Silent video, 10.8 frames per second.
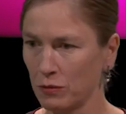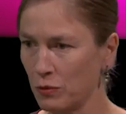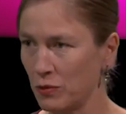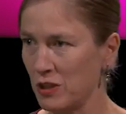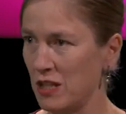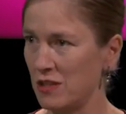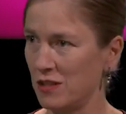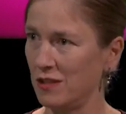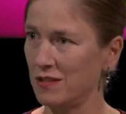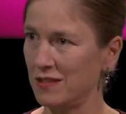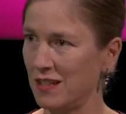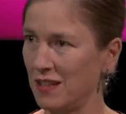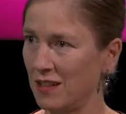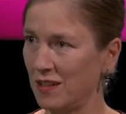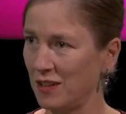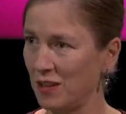quotations
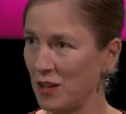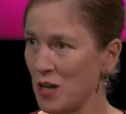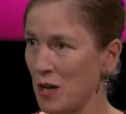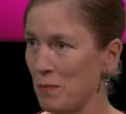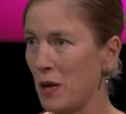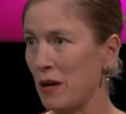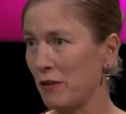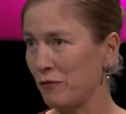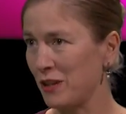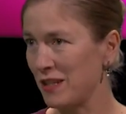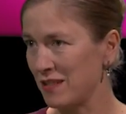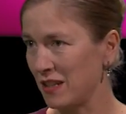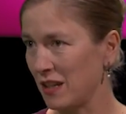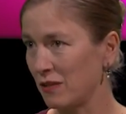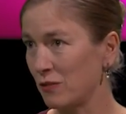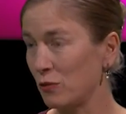and
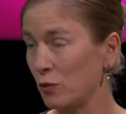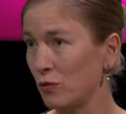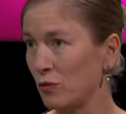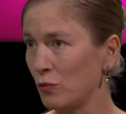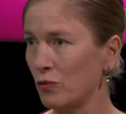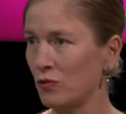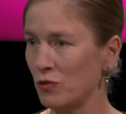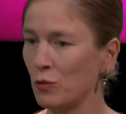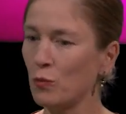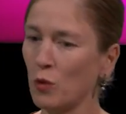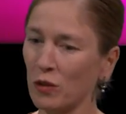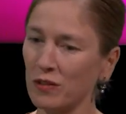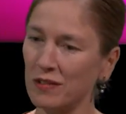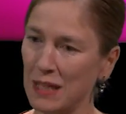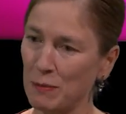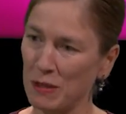paraphrasing, and to
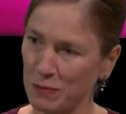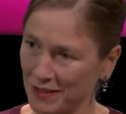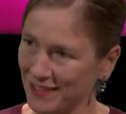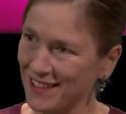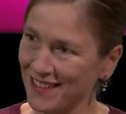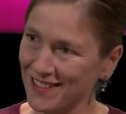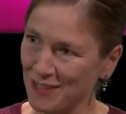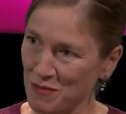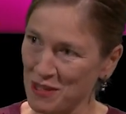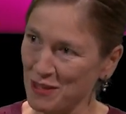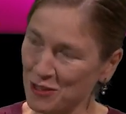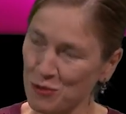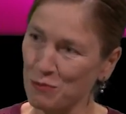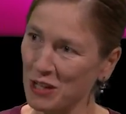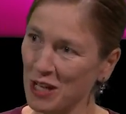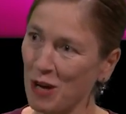what limit? Because that's something that you
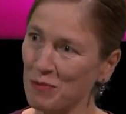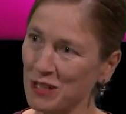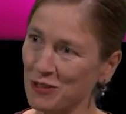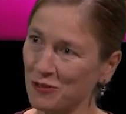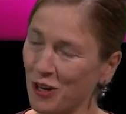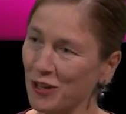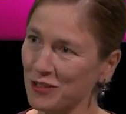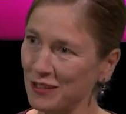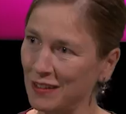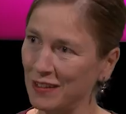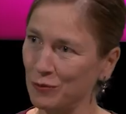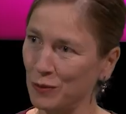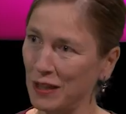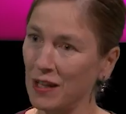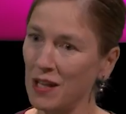bring up in your article as well.